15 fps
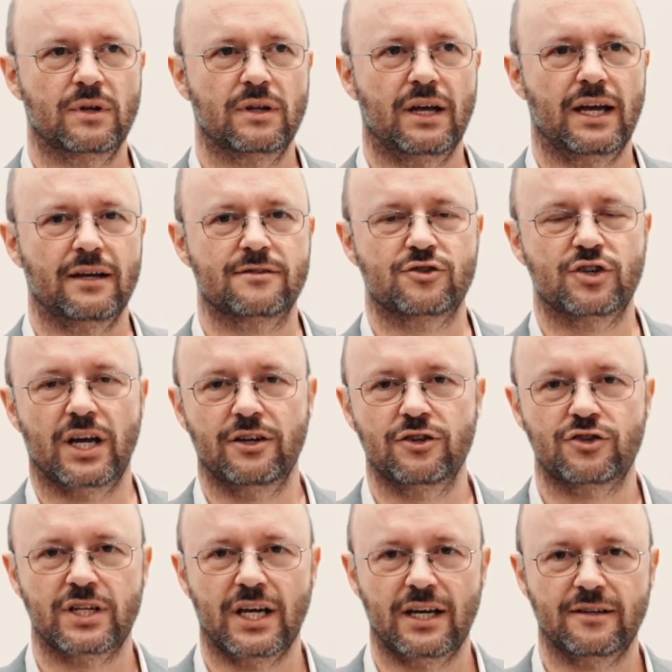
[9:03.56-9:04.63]

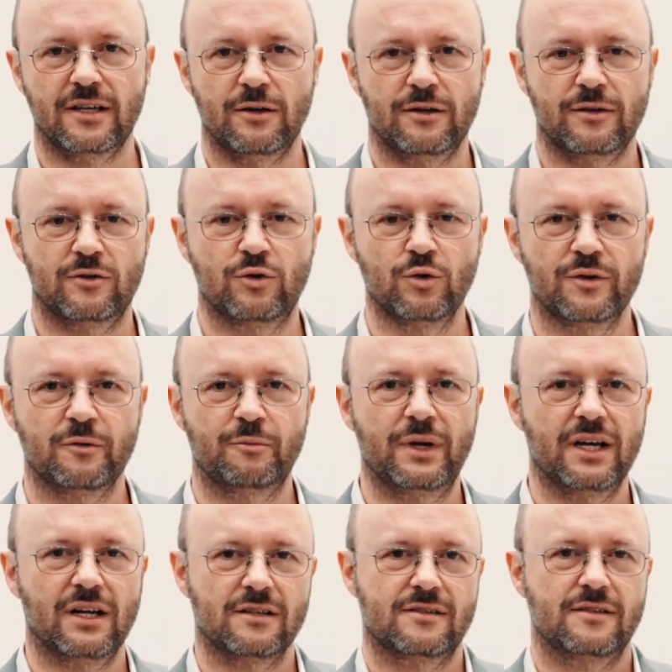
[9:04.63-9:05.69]
exchange data to the
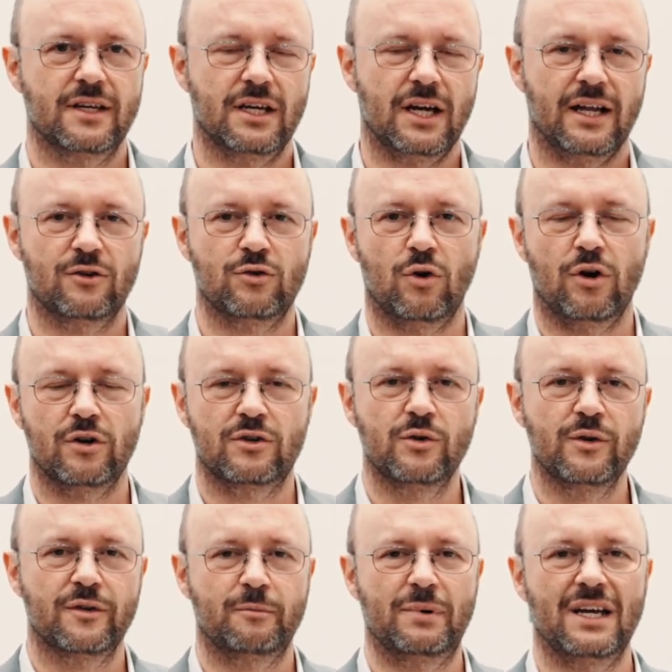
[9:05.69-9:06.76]
PLC and to
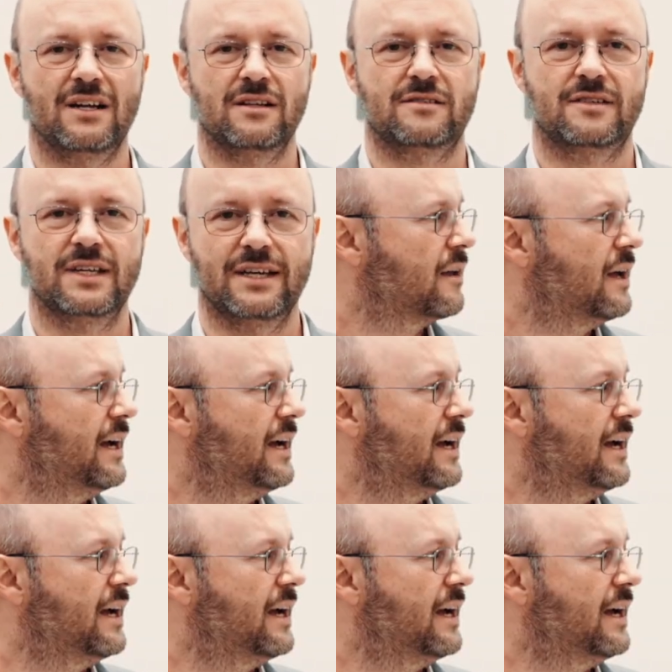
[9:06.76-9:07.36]
the PLC.